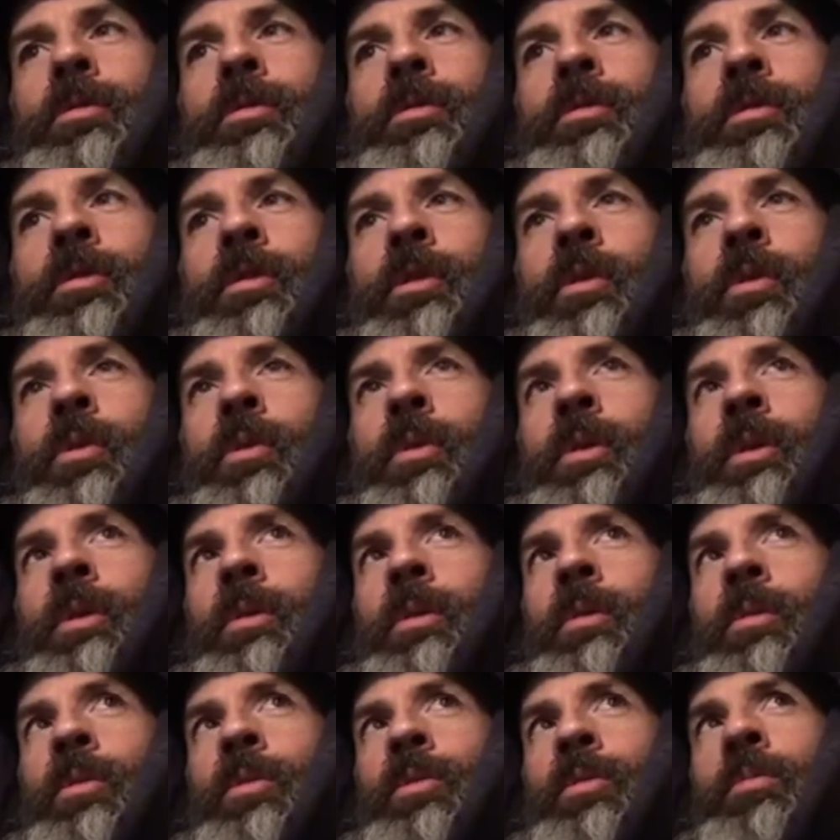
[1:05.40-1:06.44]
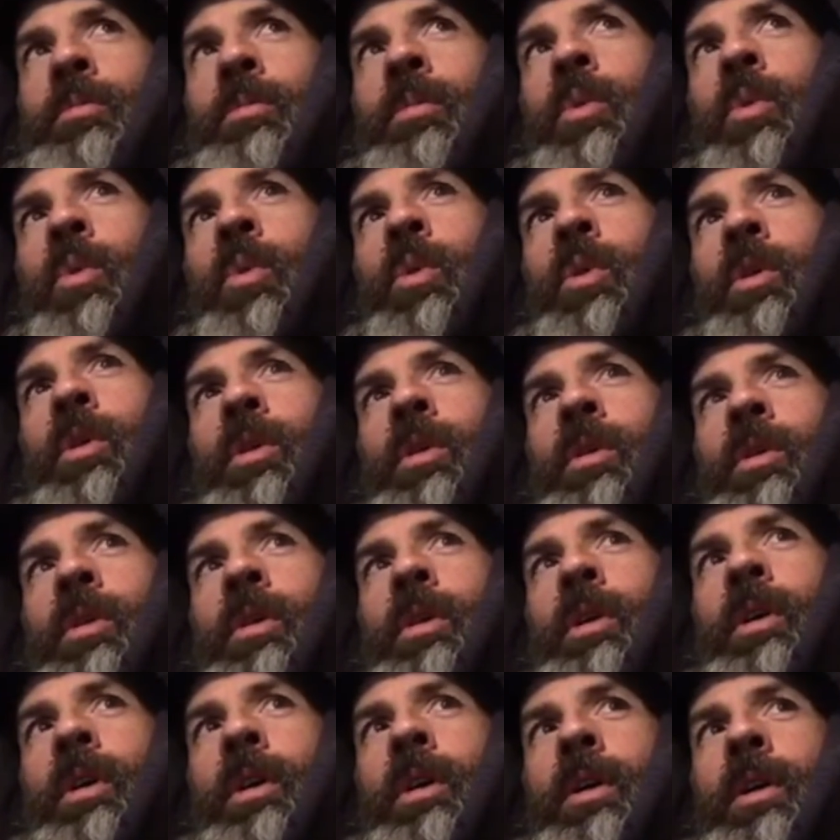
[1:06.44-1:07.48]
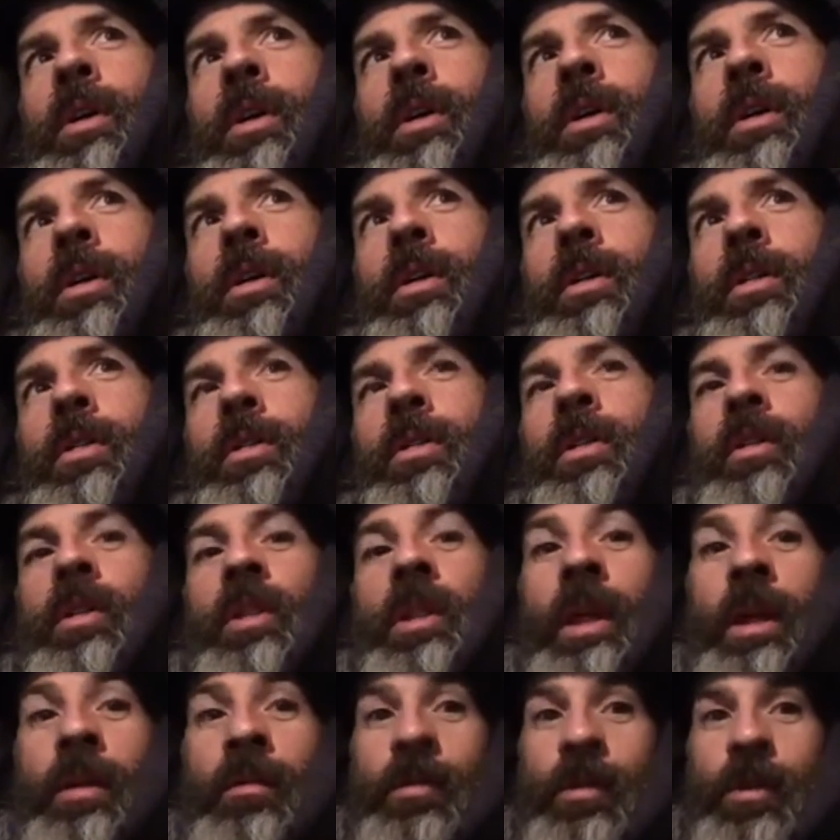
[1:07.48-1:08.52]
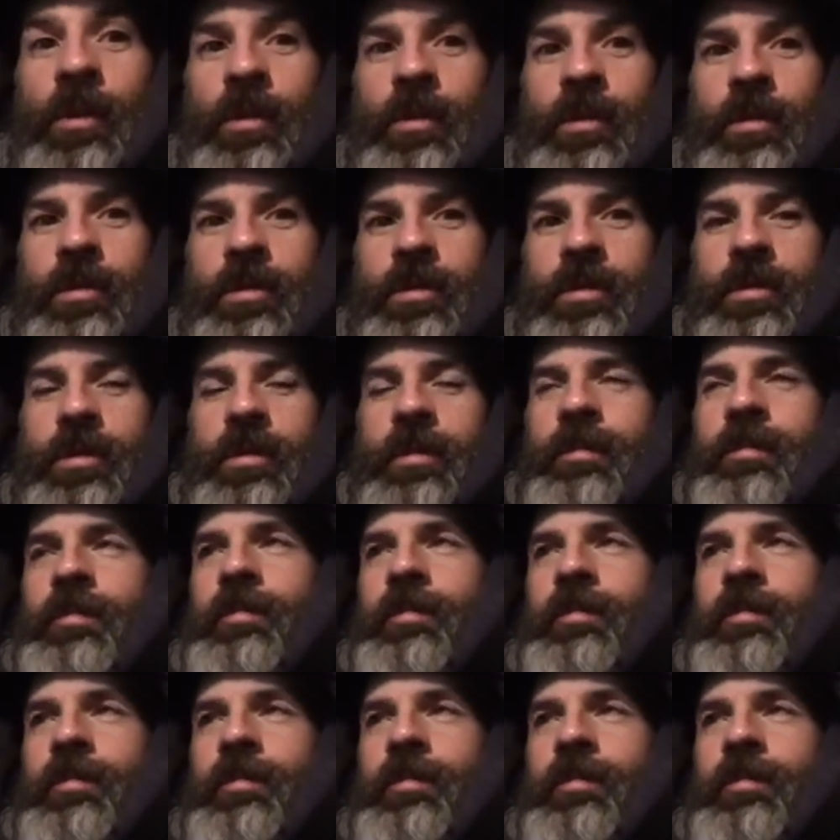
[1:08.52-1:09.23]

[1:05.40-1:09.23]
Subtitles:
So it was more the levels.